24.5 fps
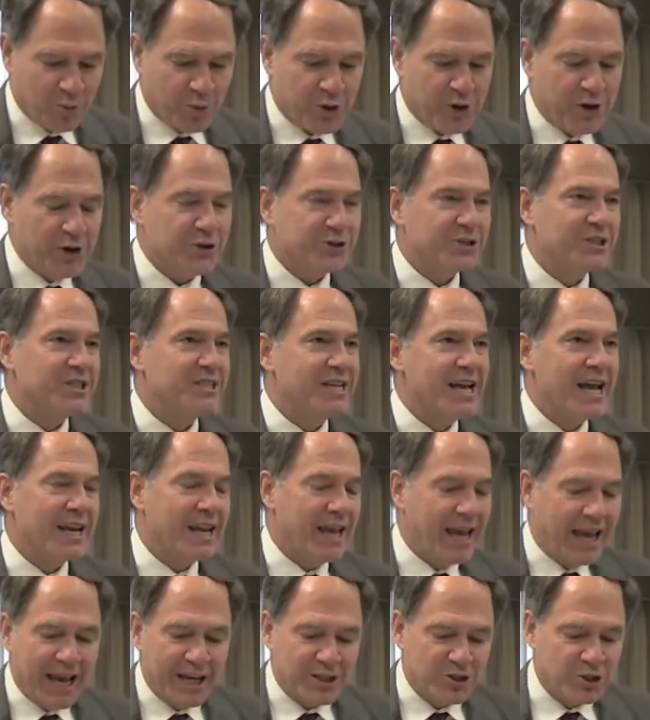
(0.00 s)
We're here
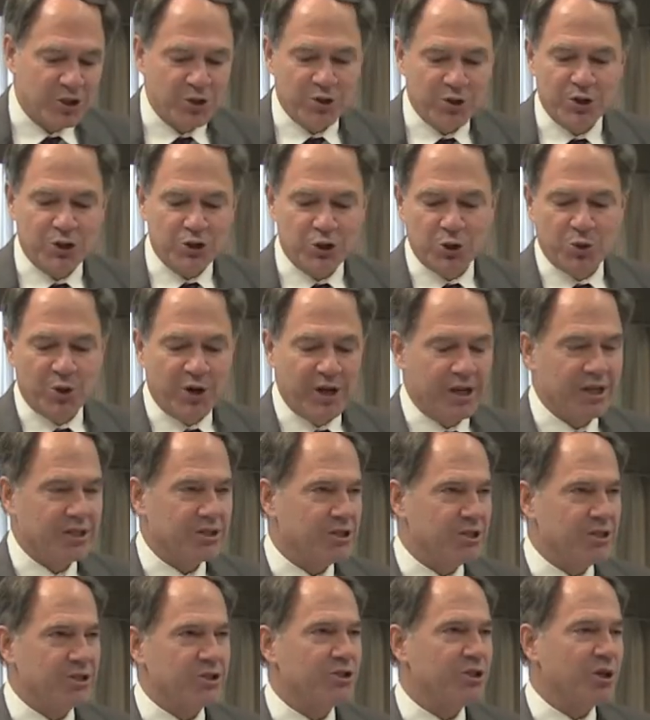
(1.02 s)
today to ask you to join
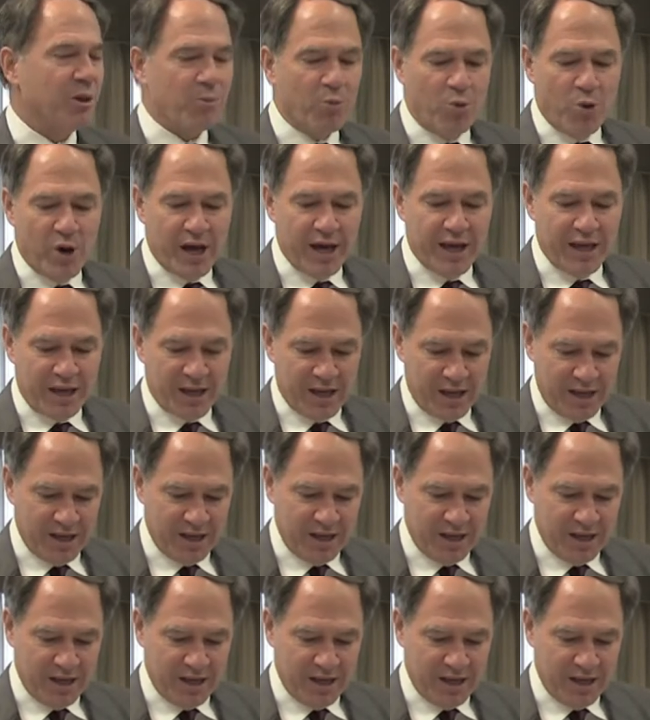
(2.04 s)
us in some way.